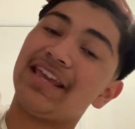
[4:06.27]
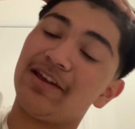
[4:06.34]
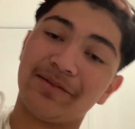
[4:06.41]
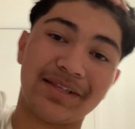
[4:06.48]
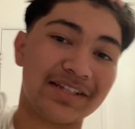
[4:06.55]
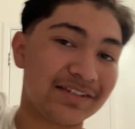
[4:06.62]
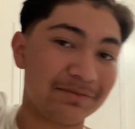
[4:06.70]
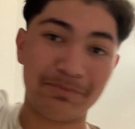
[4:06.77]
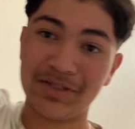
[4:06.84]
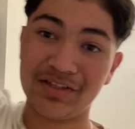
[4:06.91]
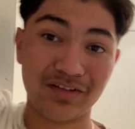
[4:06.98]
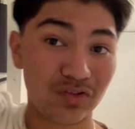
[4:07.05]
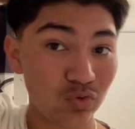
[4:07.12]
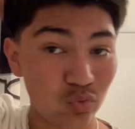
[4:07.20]
Damn, that's been
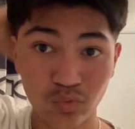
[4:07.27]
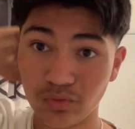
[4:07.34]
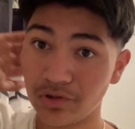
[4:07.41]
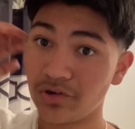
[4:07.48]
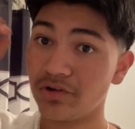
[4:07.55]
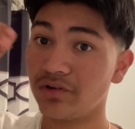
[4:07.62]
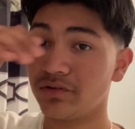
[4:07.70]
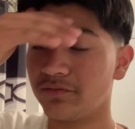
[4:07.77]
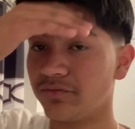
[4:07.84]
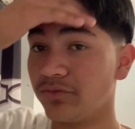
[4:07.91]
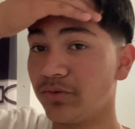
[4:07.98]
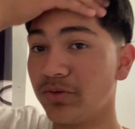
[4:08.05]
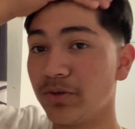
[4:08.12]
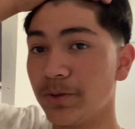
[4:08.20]
too long,
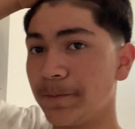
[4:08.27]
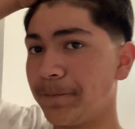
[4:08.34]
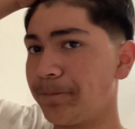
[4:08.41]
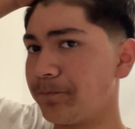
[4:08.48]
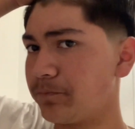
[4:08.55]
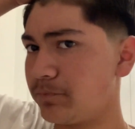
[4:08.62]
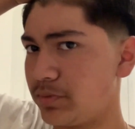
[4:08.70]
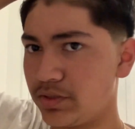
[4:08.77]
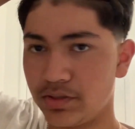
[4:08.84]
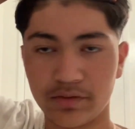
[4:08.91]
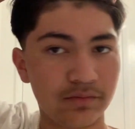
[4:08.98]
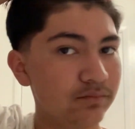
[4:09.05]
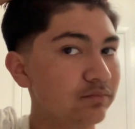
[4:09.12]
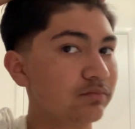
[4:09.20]
for real. But
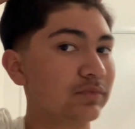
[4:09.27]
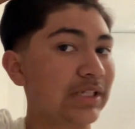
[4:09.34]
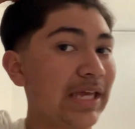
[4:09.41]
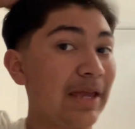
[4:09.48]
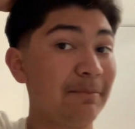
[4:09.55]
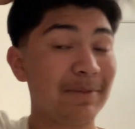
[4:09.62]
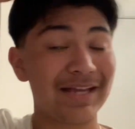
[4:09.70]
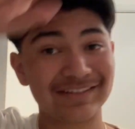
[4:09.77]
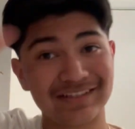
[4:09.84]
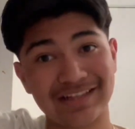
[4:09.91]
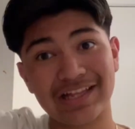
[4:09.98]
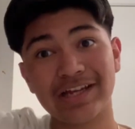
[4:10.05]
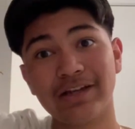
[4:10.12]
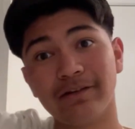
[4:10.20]
came back to
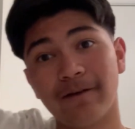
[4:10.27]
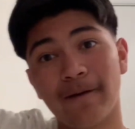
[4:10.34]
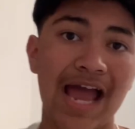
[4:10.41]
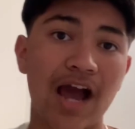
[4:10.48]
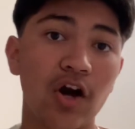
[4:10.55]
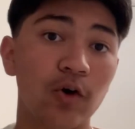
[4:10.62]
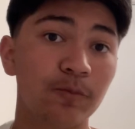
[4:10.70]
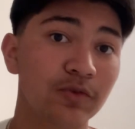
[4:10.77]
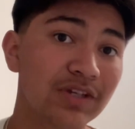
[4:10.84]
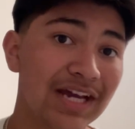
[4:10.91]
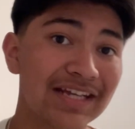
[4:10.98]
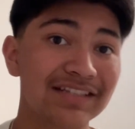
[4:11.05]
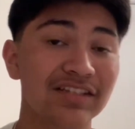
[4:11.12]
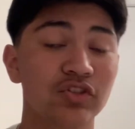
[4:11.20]
life. I hope you
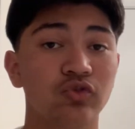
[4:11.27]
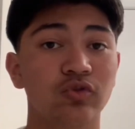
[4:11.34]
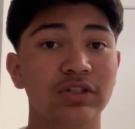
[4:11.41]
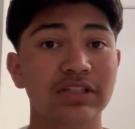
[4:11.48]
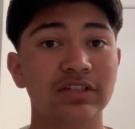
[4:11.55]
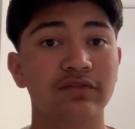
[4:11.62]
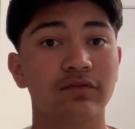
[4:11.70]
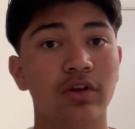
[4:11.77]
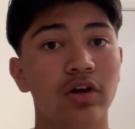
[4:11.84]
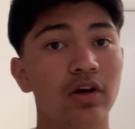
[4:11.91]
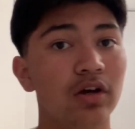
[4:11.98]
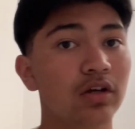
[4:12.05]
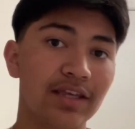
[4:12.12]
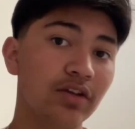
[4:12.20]
guys enjoyed this
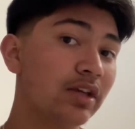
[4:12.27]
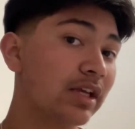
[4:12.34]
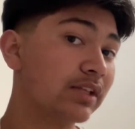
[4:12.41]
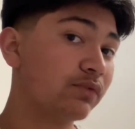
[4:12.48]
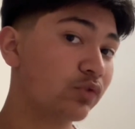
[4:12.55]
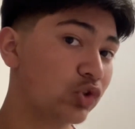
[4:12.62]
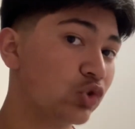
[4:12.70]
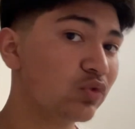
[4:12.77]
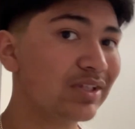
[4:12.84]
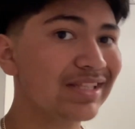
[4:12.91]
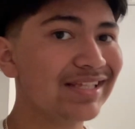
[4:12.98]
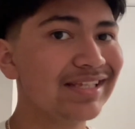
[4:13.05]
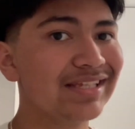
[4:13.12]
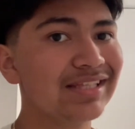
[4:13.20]
vlog. Thank you guys for tuning
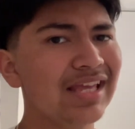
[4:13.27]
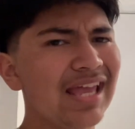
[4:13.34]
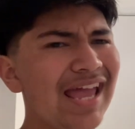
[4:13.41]
in.